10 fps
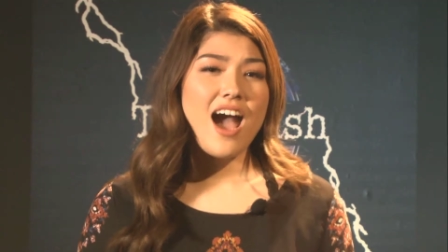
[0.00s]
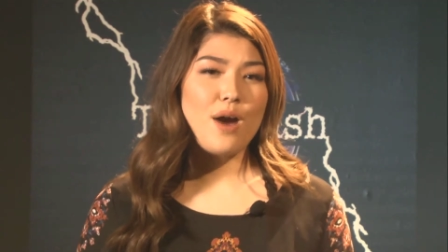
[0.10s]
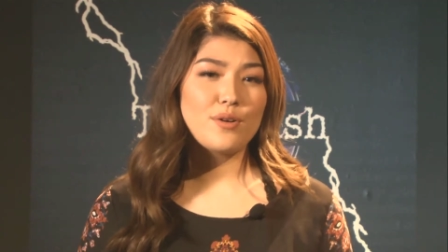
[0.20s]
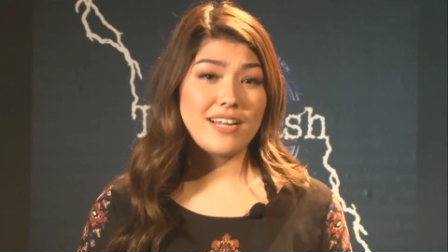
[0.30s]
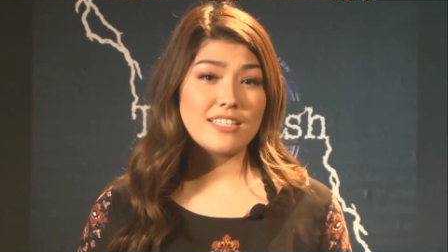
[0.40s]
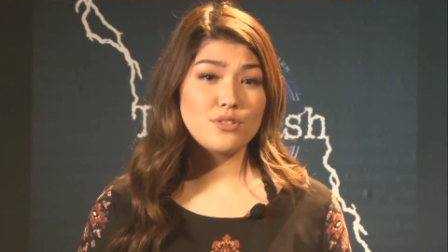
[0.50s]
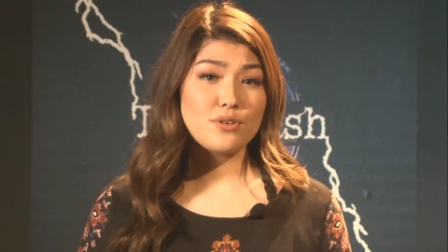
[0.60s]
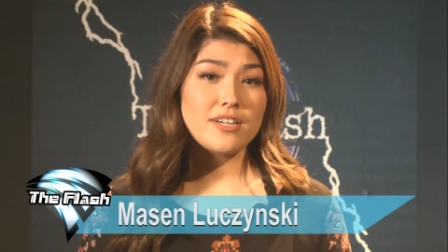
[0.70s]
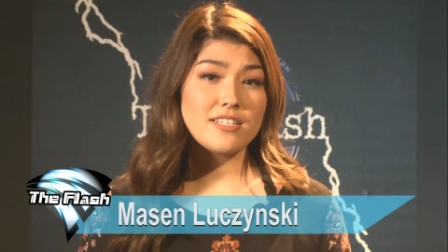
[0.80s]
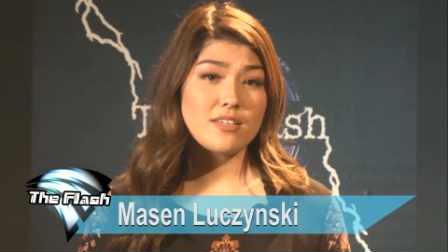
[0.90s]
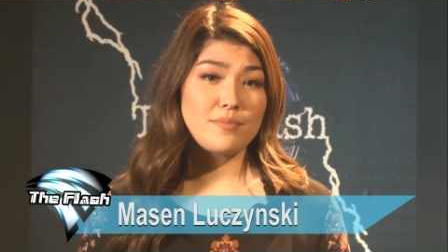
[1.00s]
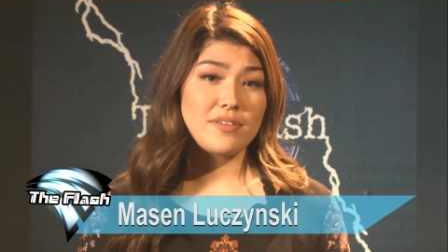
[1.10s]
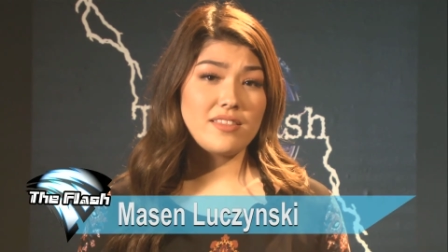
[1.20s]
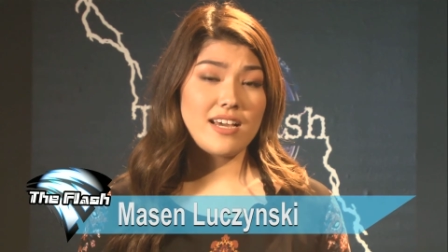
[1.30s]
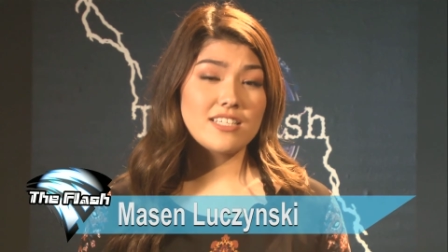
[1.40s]
Our next story is
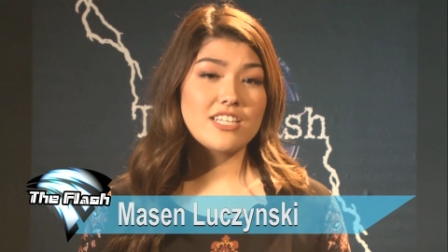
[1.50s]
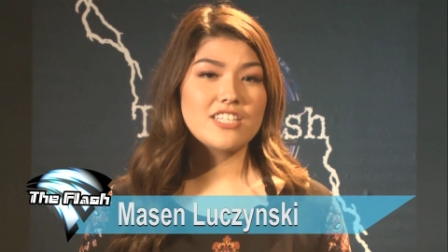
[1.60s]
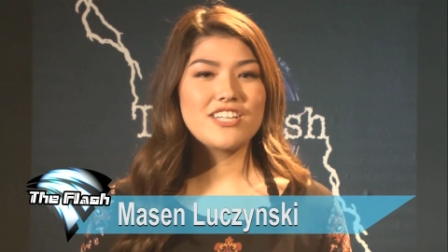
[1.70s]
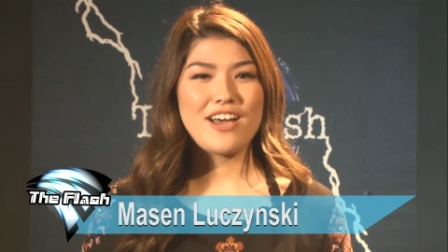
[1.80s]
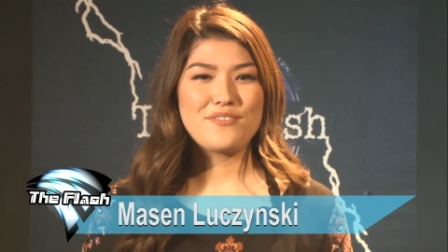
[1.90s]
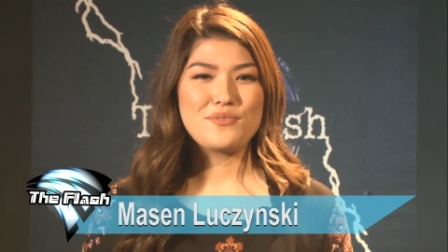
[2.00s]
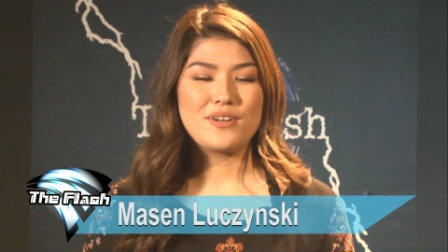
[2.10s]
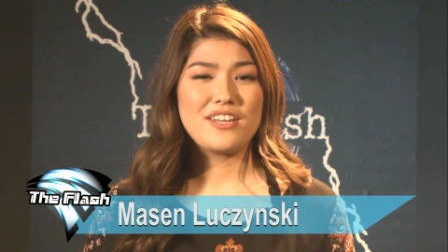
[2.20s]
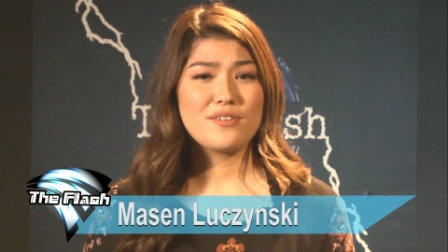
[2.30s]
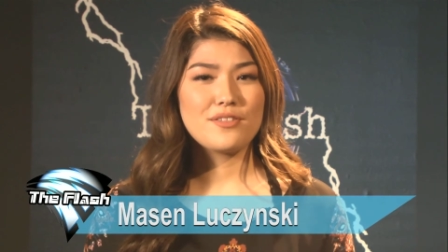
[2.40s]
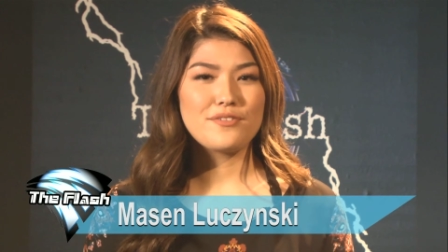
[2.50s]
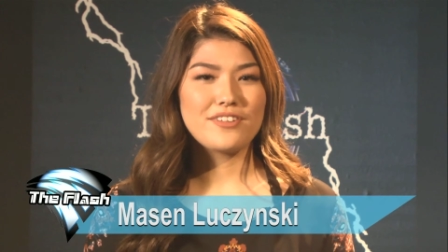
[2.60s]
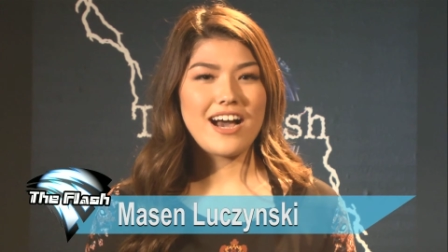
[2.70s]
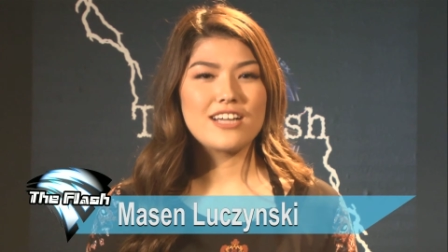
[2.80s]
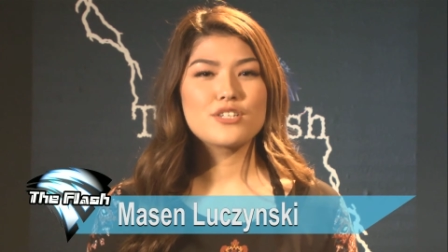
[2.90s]
something that has touched everyone here on The
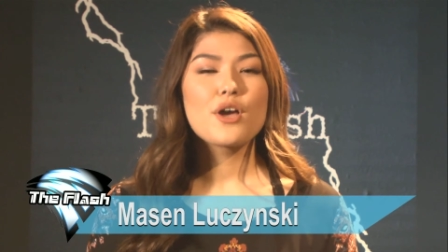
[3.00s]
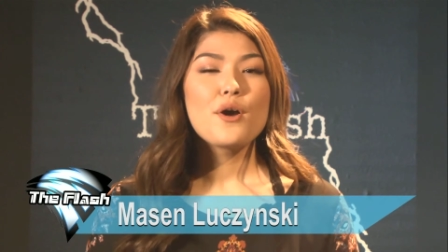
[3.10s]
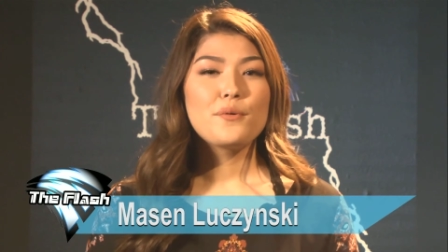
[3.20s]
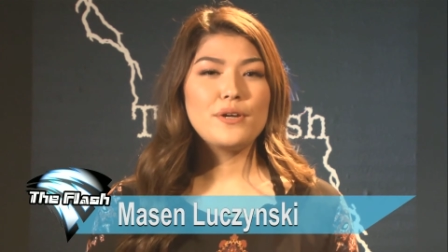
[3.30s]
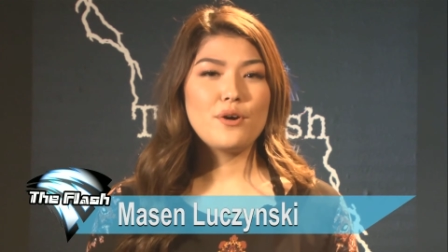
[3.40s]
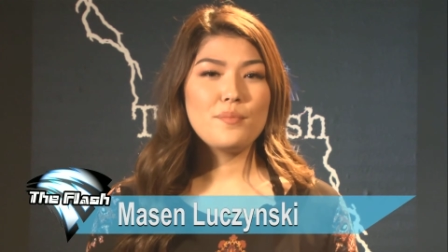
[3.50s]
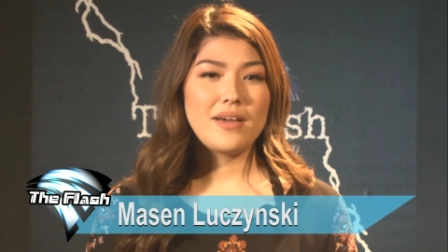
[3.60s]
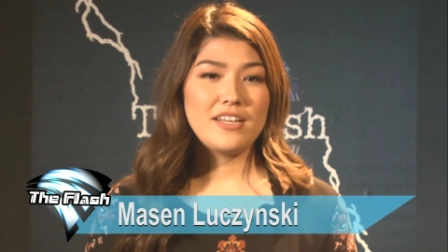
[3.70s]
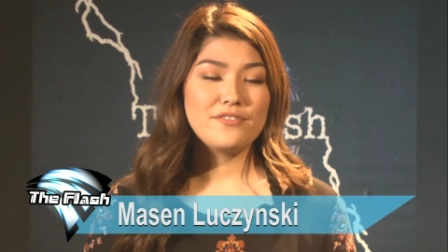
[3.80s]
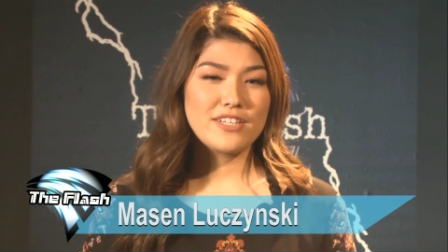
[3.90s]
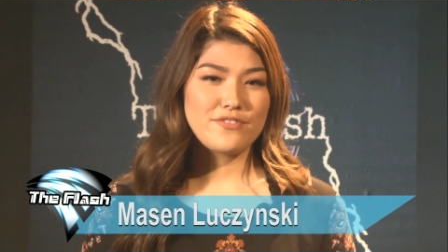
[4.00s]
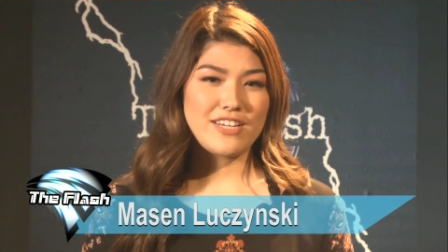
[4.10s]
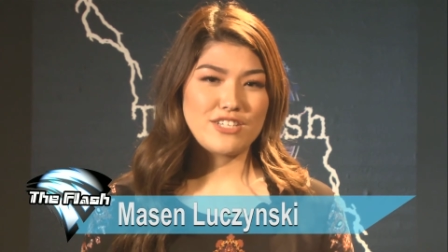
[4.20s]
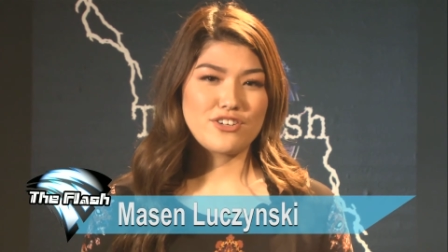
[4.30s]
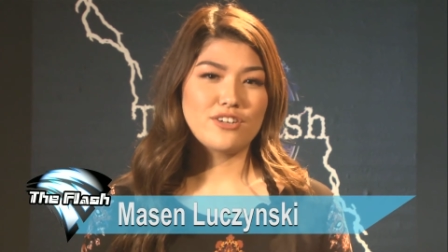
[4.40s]
Flash. We know many of us
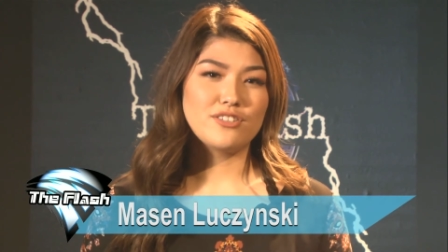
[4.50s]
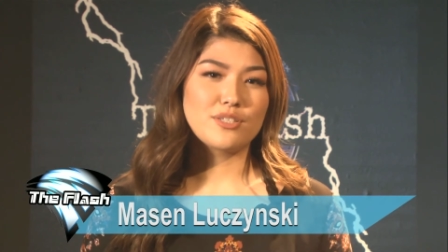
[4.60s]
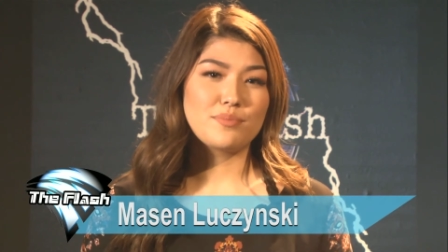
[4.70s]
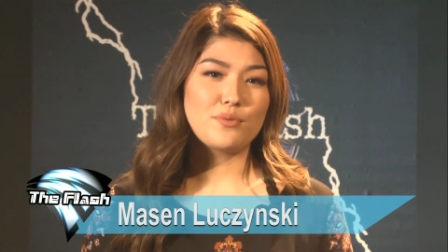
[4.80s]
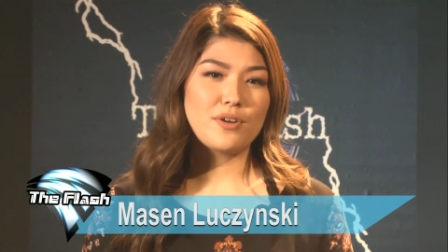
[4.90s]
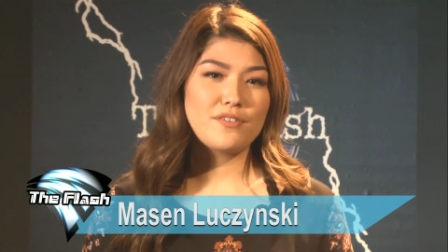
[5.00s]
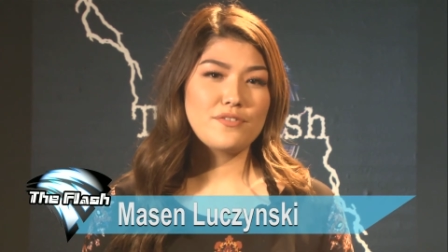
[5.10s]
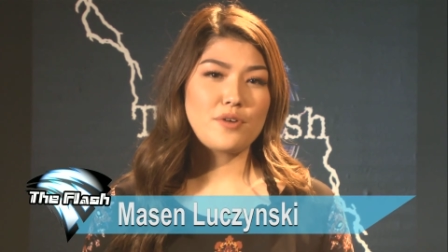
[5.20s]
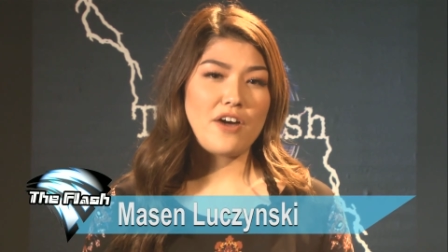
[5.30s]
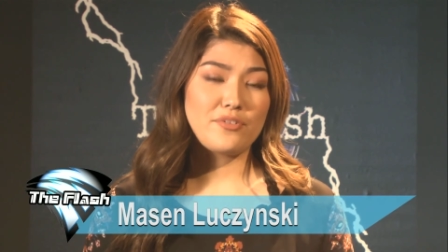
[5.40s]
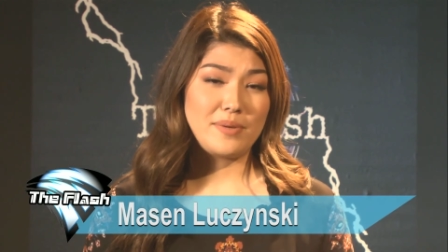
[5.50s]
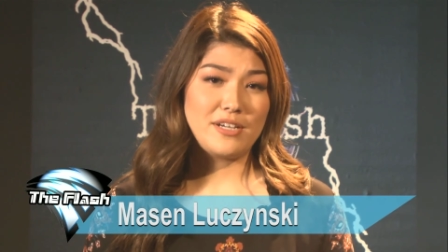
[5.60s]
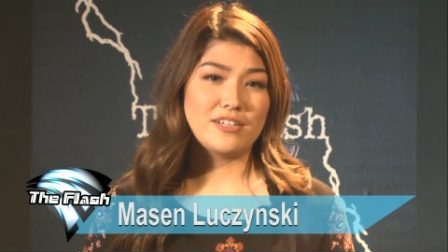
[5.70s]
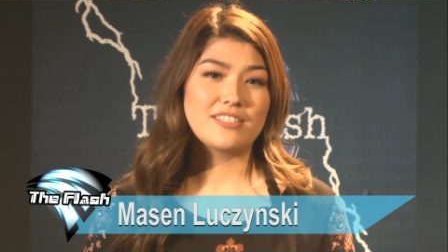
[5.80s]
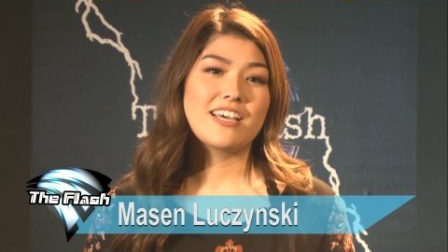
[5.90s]
face struggles, but one of the, our
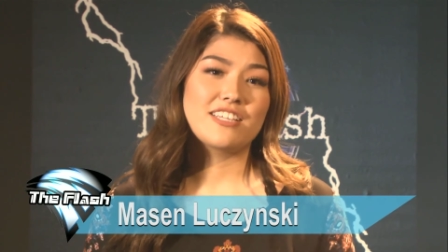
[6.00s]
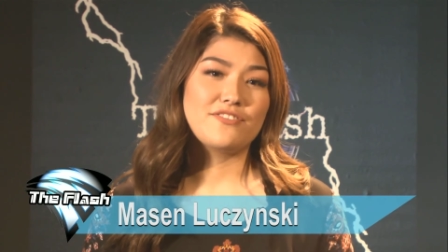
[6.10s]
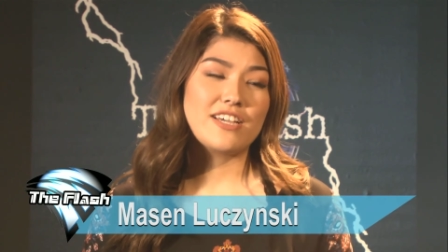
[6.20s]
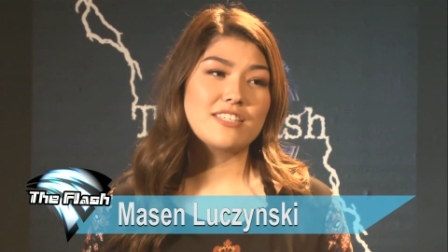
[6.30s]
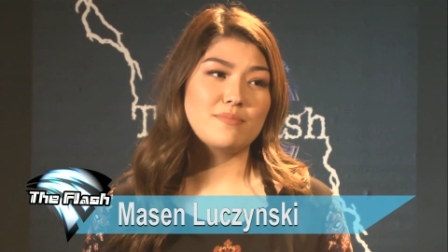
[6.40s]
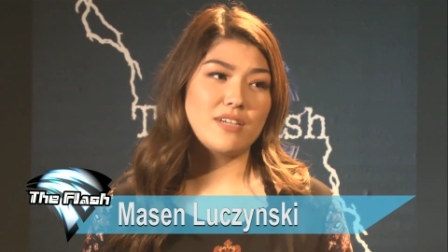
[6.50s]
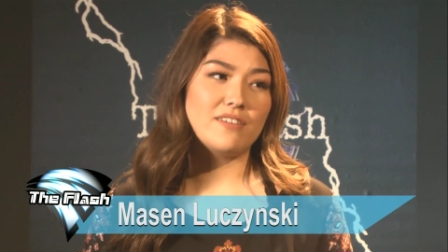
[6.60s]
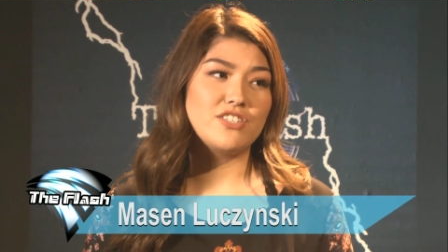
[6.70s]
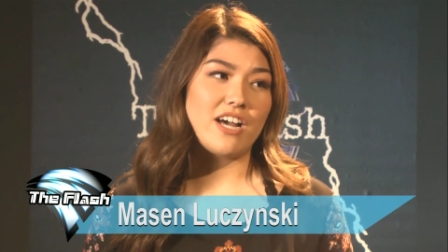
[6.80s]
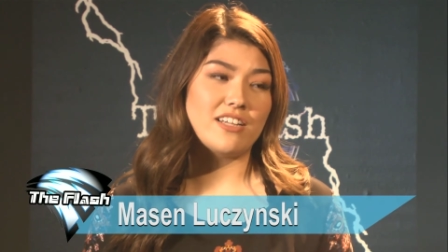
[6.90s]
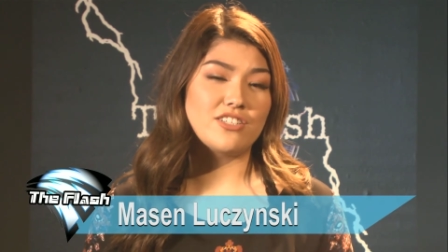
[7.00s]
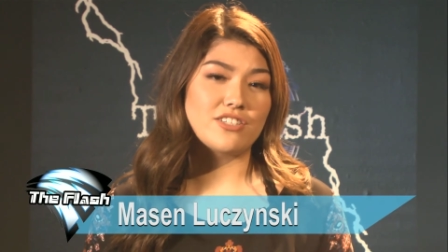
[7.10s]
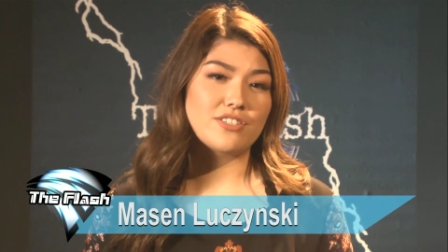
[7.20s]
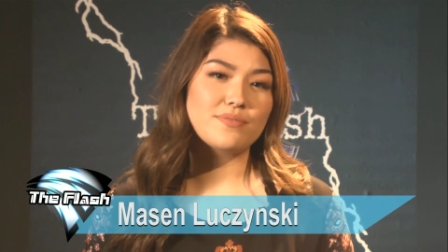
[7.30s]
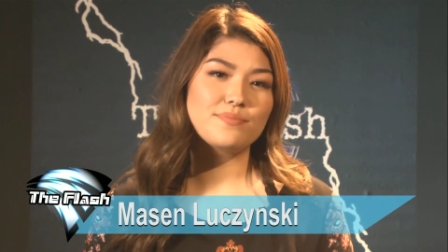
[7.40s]
peers has faced some tough
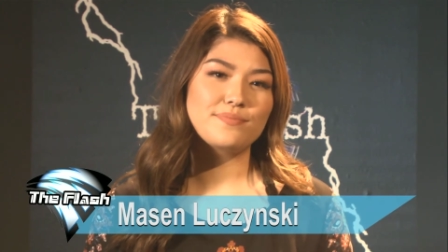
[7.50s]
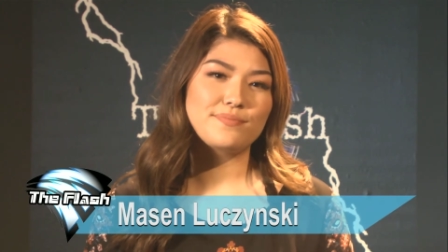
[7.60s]
challenges.